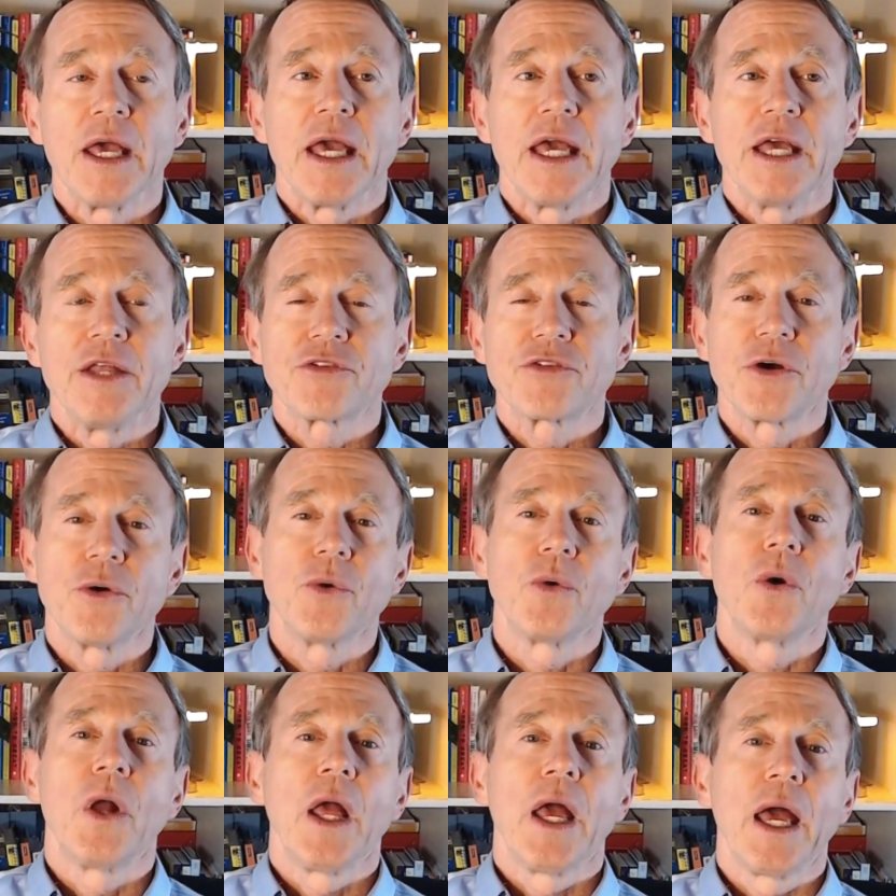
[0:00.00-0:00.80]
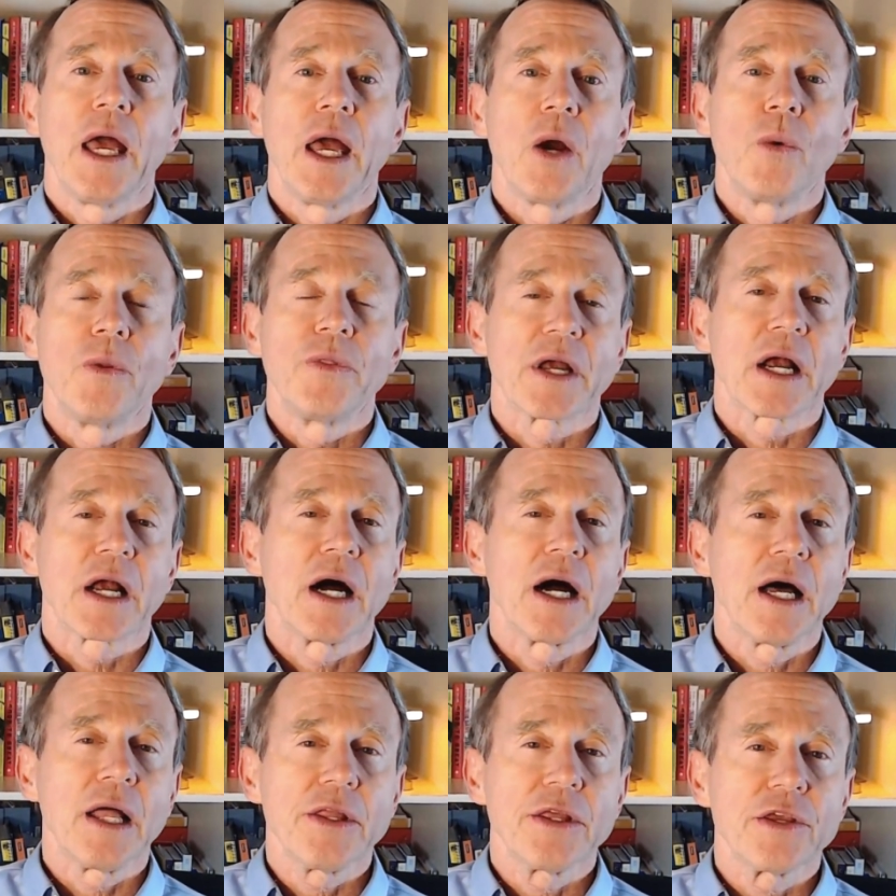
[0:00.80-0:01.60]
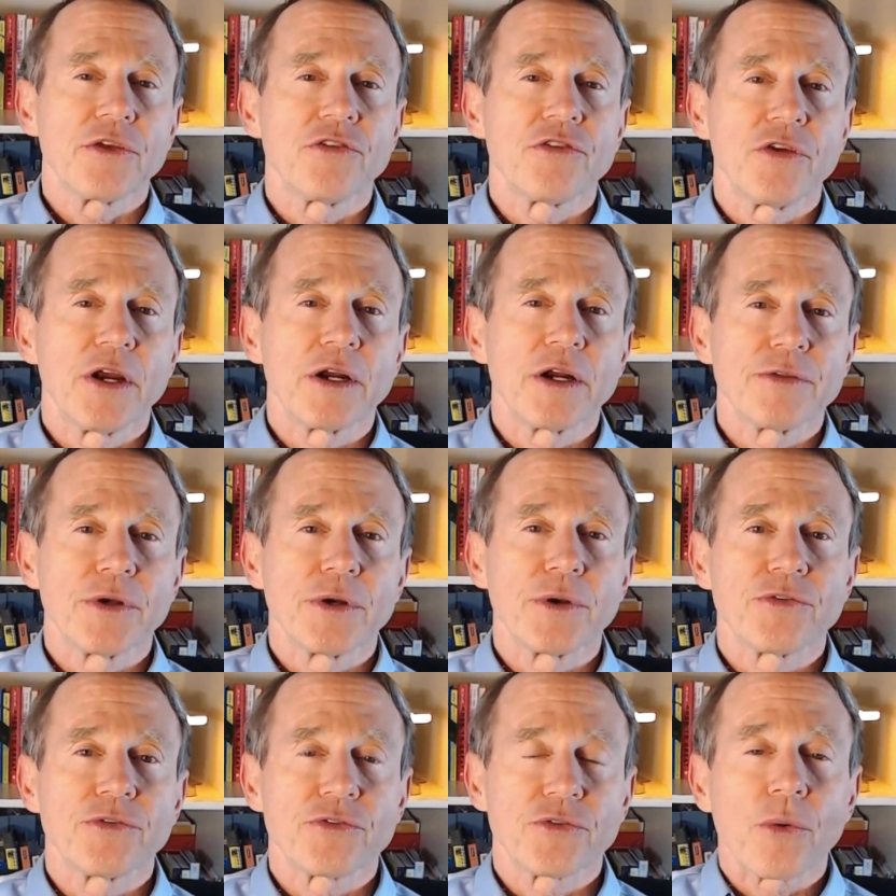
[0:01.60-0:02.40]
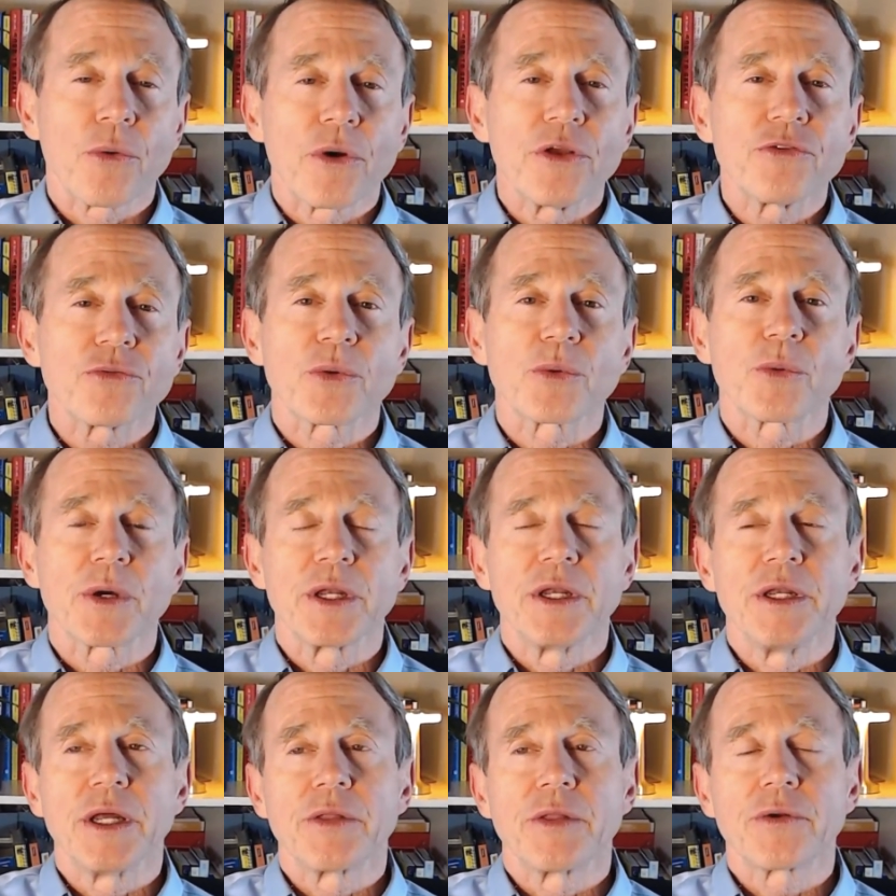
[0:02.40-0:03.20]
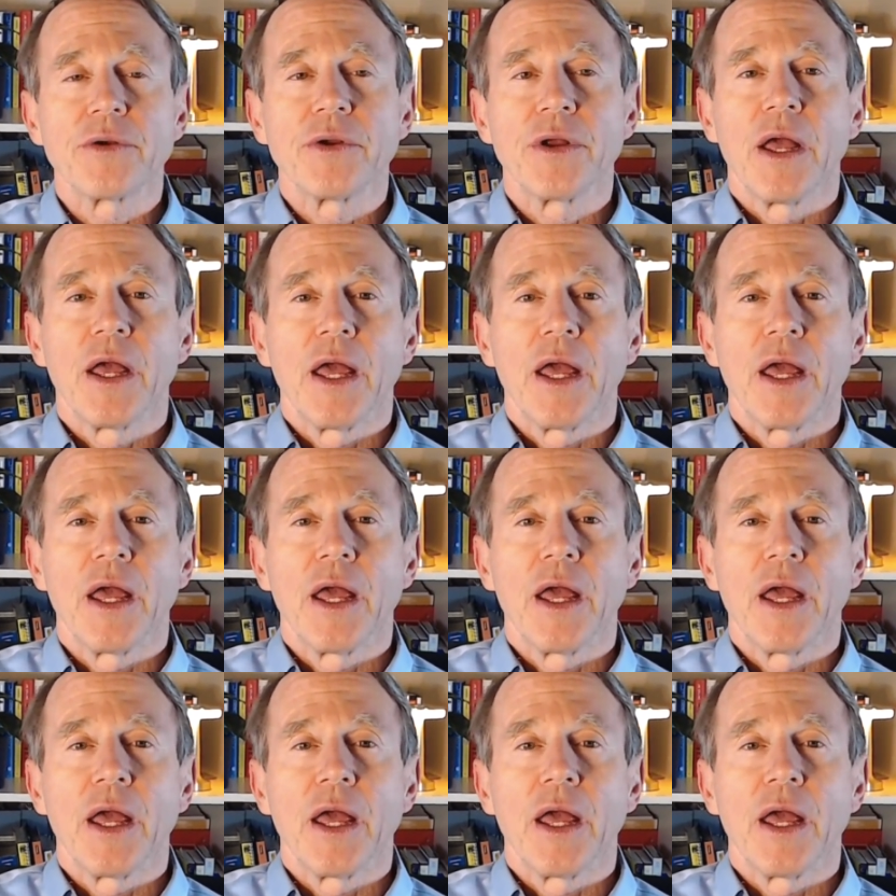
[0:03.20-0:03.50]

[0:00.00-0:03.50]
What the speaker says: And so when the colleagues shared those stories with one another,